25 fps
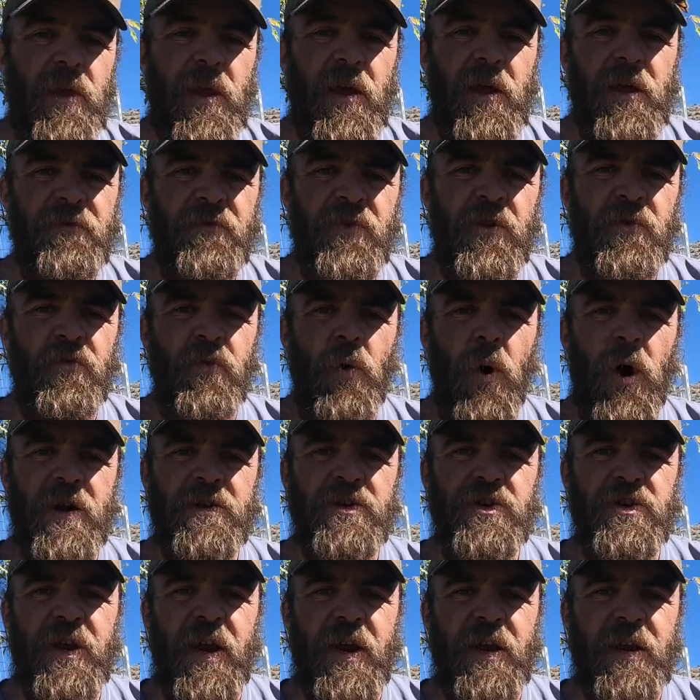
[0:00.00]
If you've
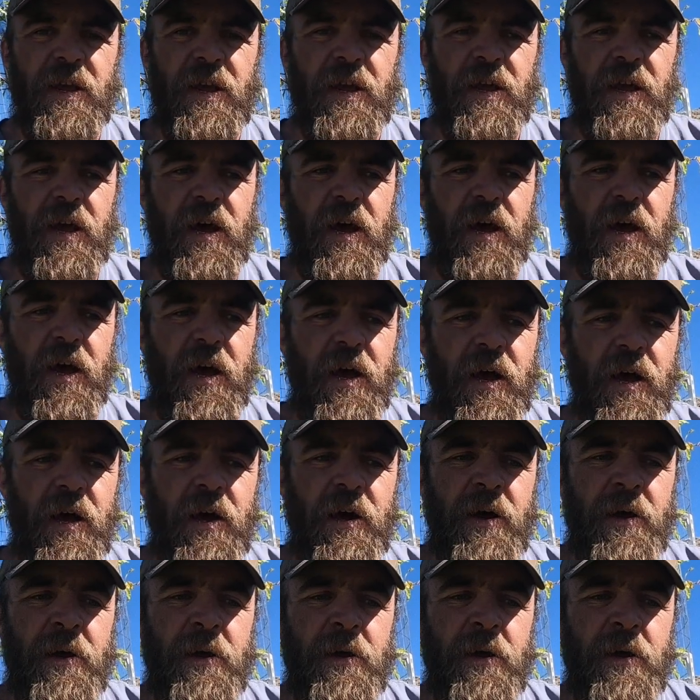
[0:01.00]
watched any how
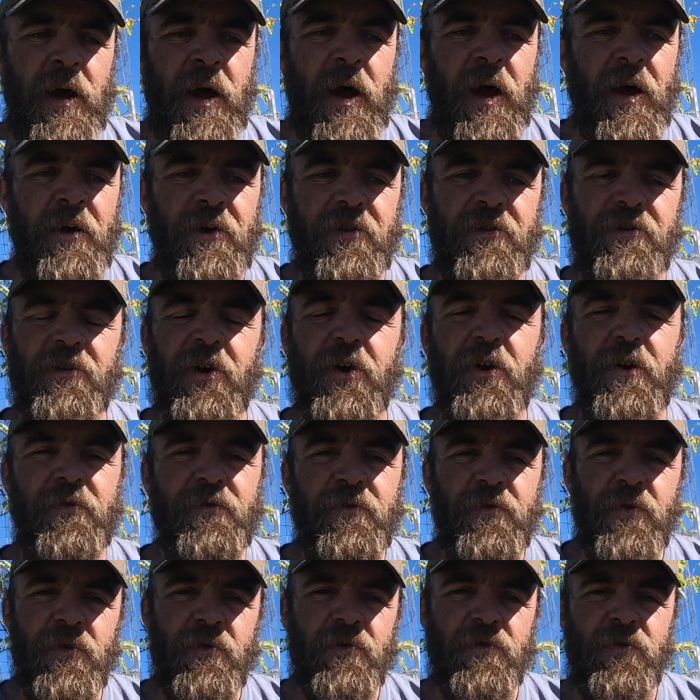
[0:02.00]
to start a
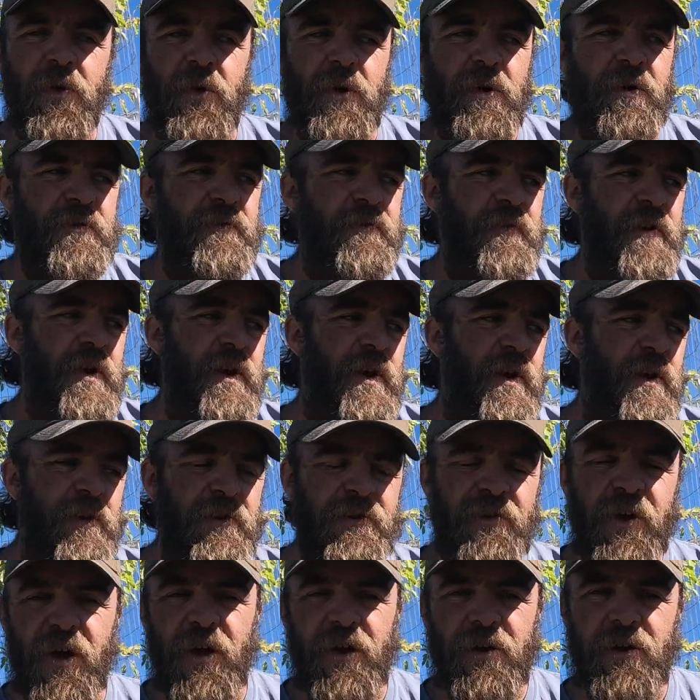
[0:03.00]
food forest
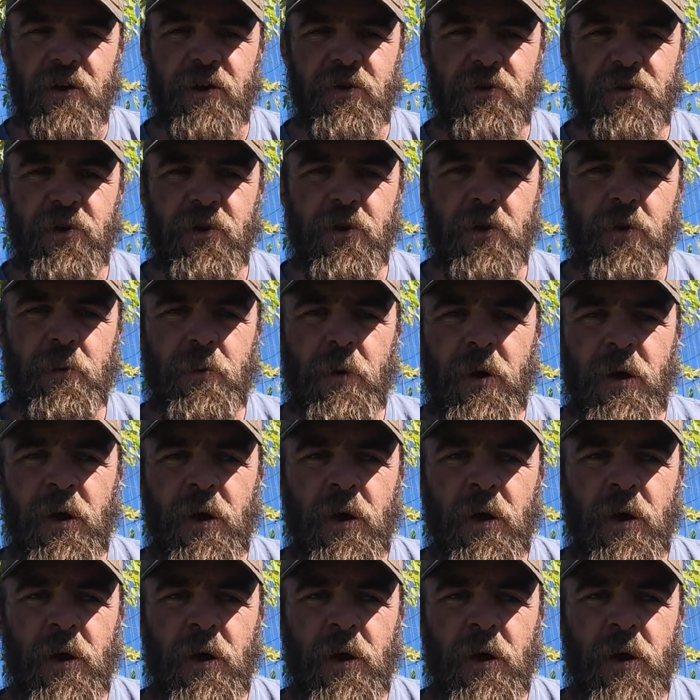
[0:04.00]
videos on YouTube,